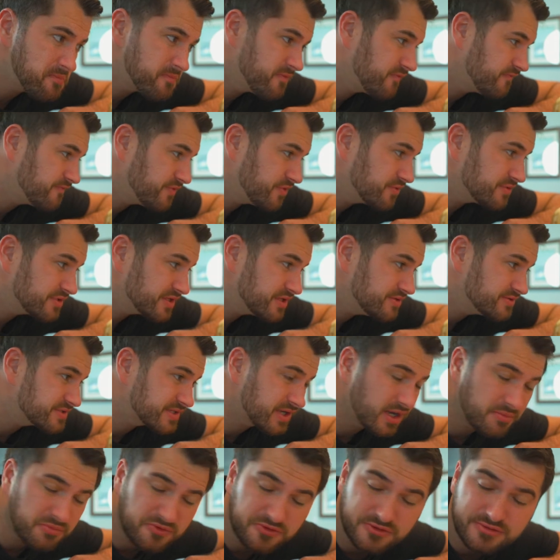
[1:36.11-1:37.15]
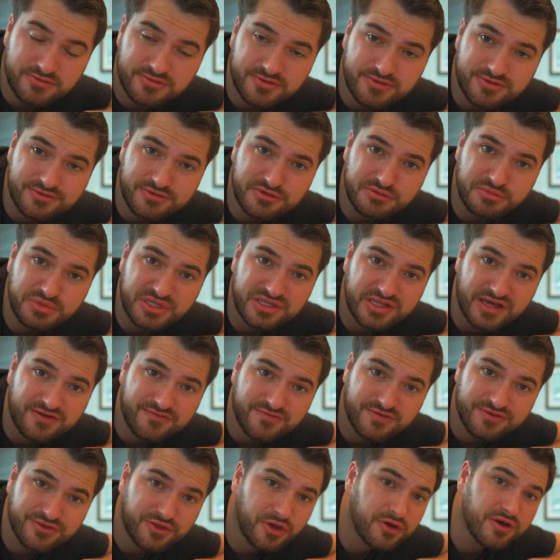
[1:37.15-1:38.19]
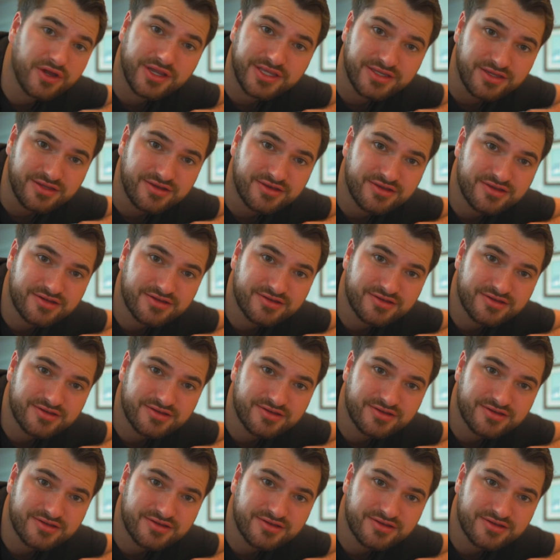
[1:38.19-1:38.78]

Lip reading: if you only use a couple, you'll be left with no onion.